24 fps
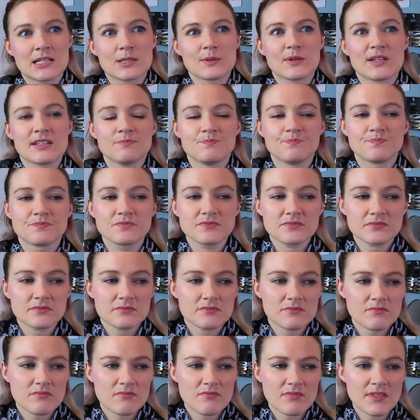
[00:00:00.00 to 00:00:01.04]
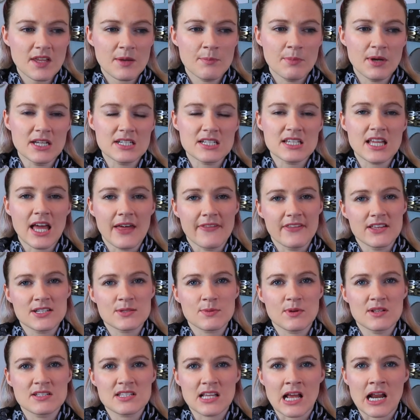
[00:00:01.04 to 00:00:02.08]
anyway. But yeah,
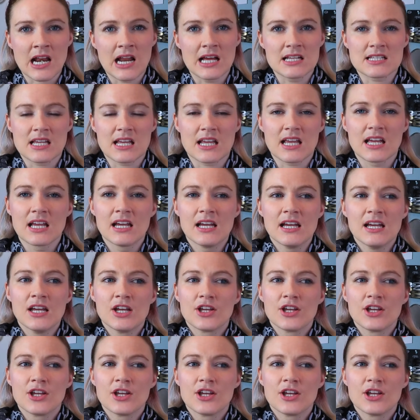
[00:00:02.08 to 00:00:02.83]
this one's a classic.